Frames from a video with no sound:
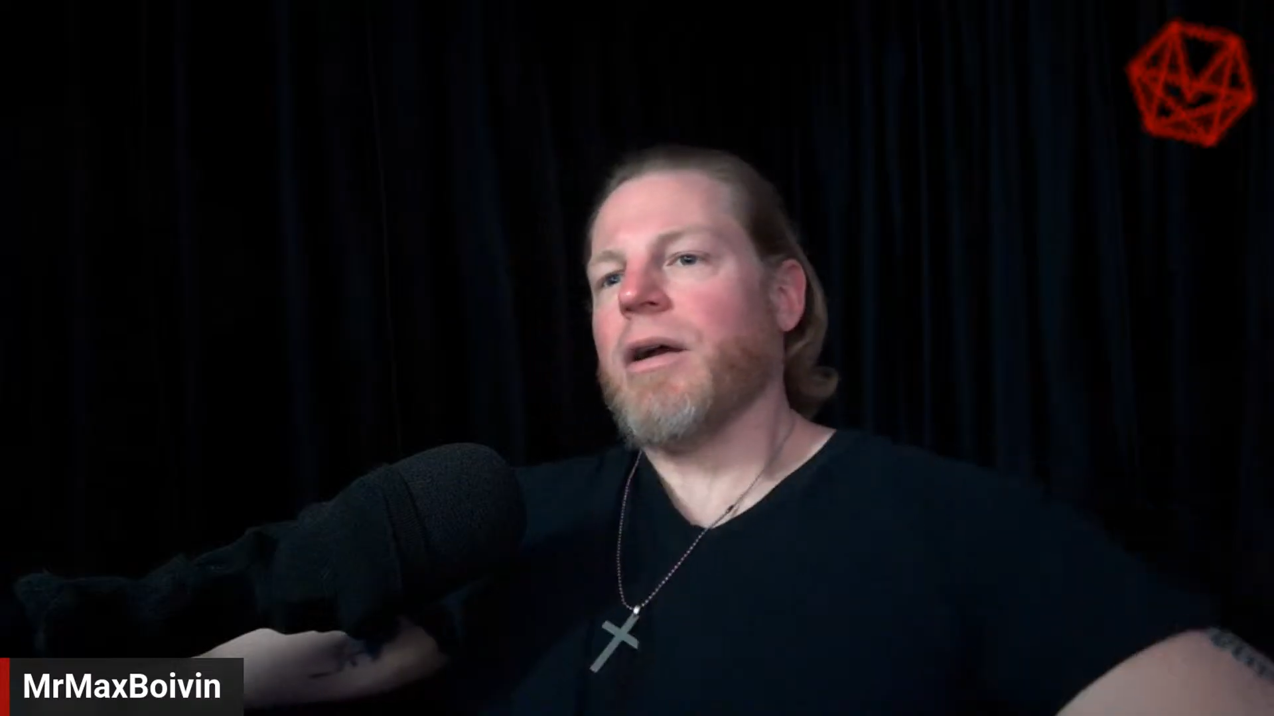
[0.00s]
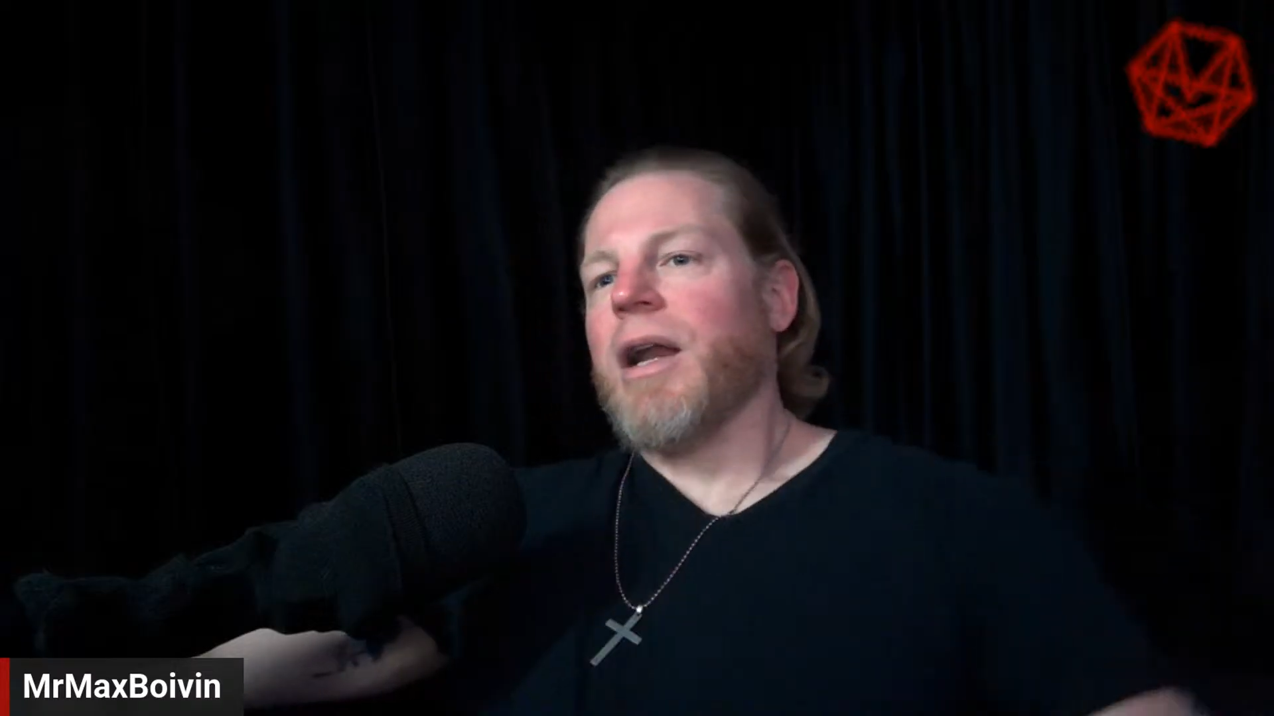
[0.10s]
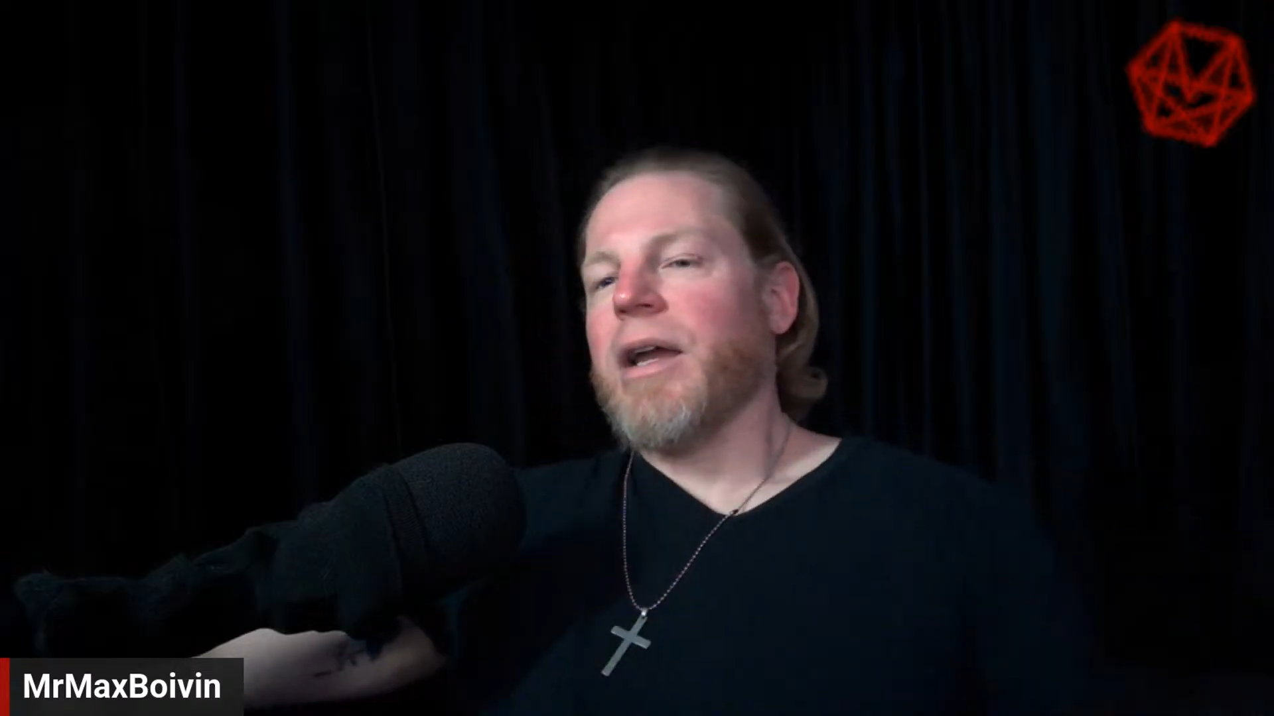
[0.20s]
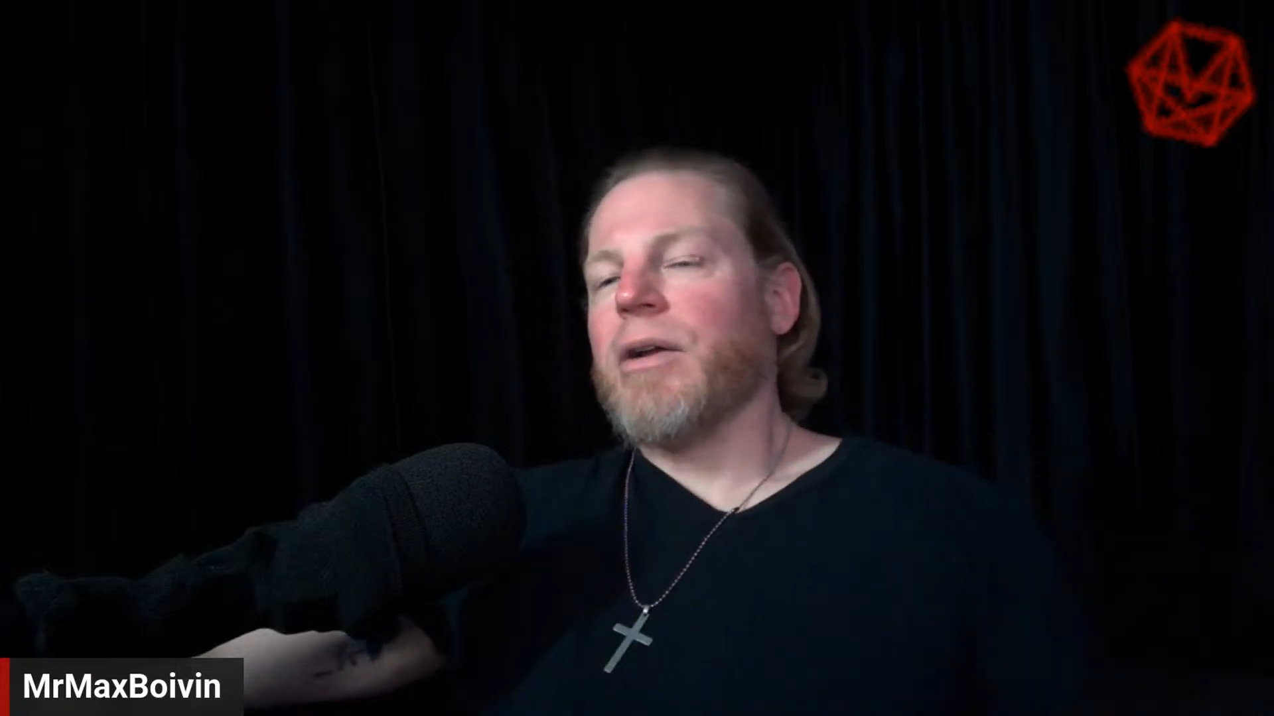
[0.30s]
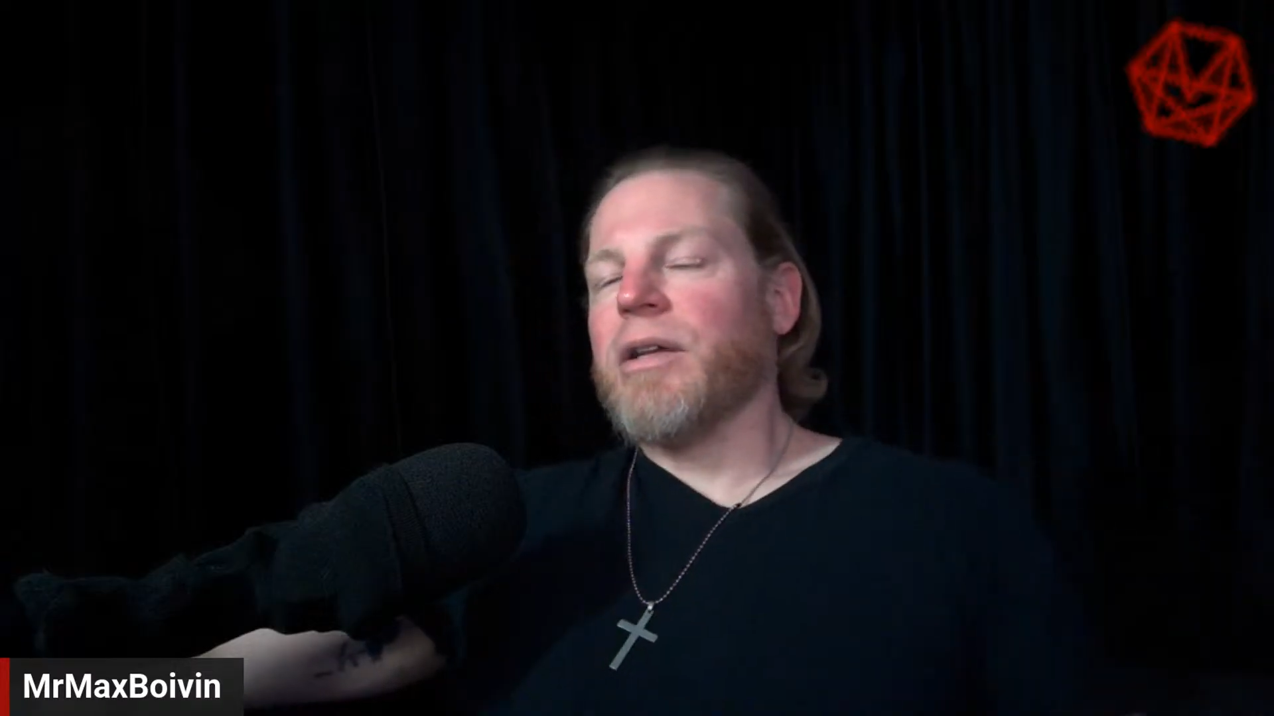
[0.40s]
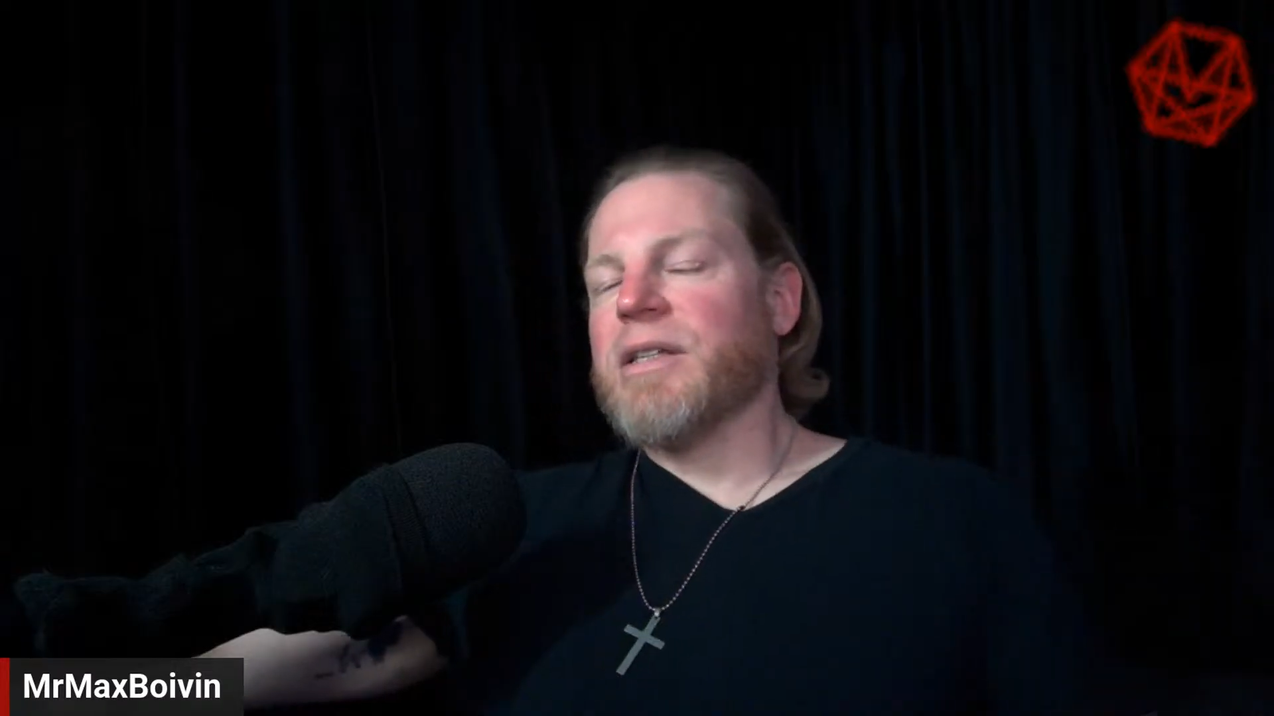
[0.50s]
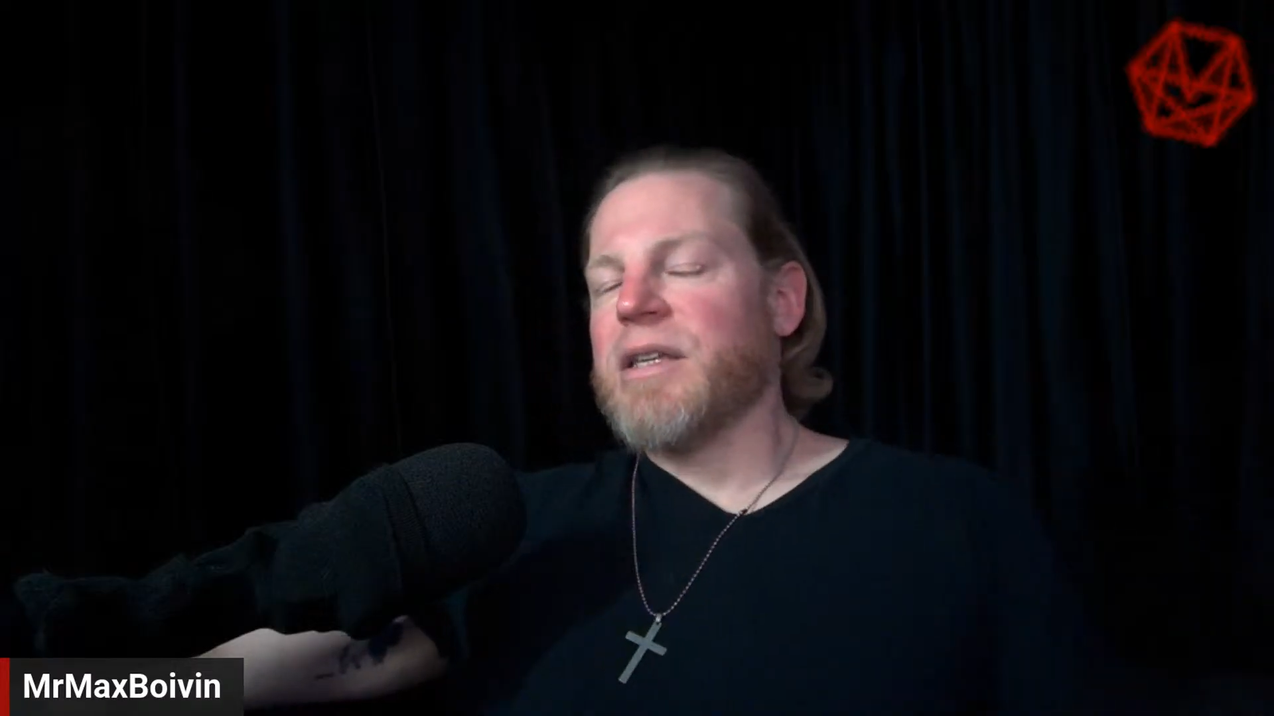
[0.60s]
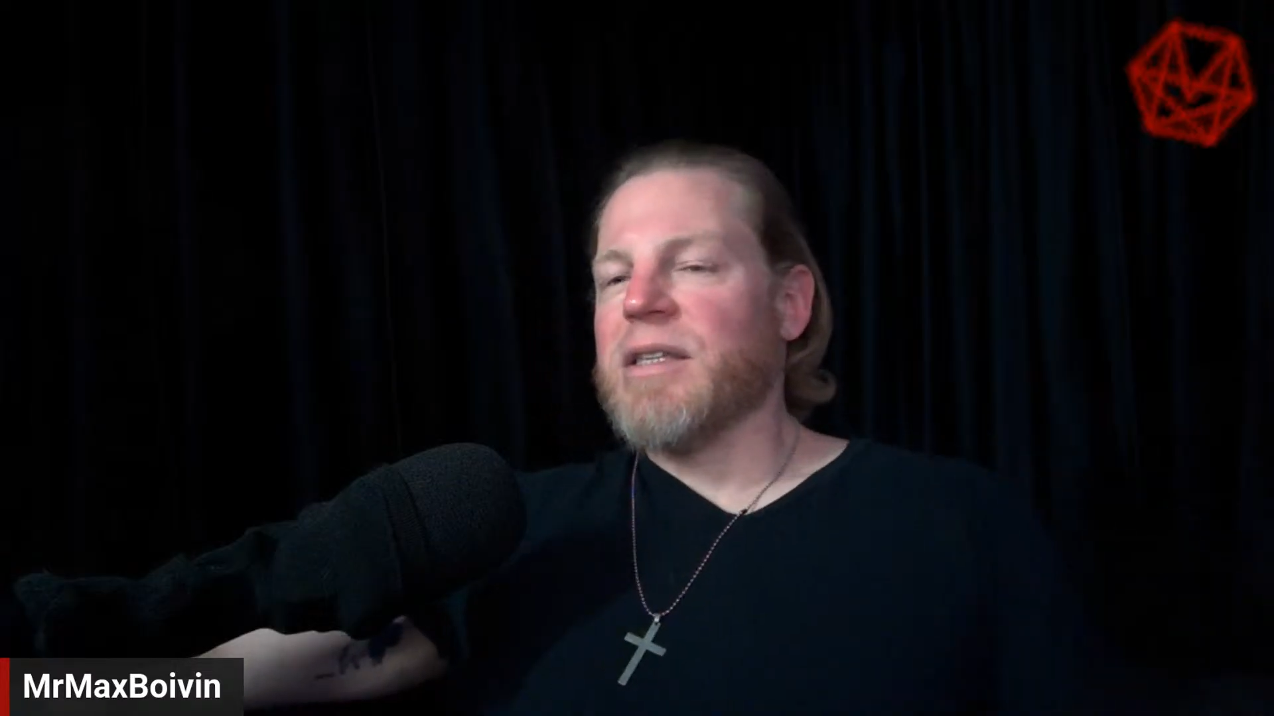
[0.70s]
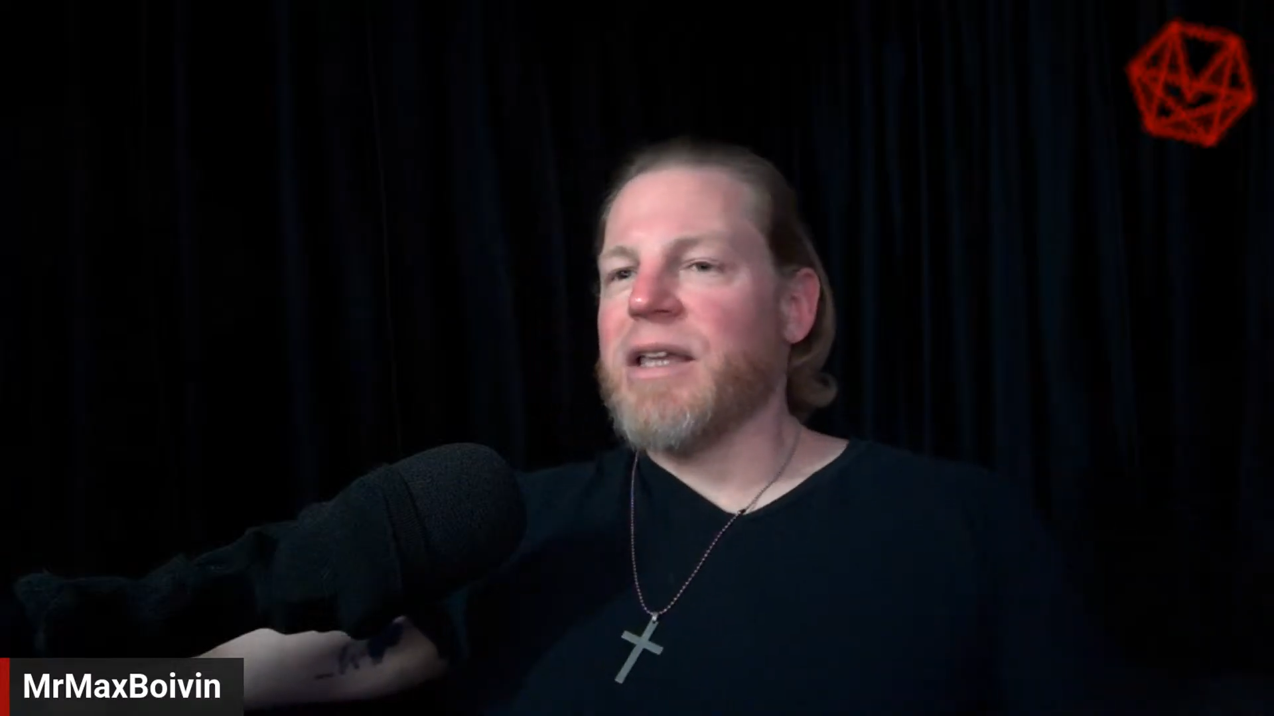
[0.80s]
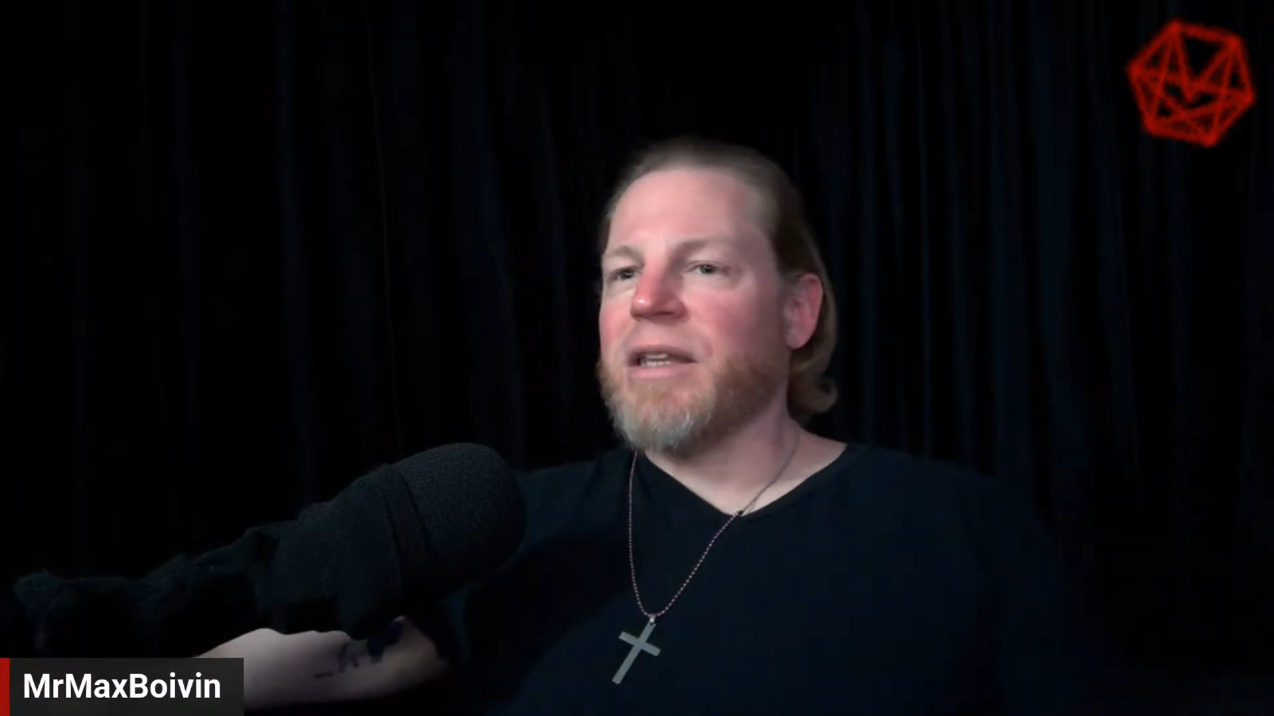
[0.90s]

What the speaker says: I like scenes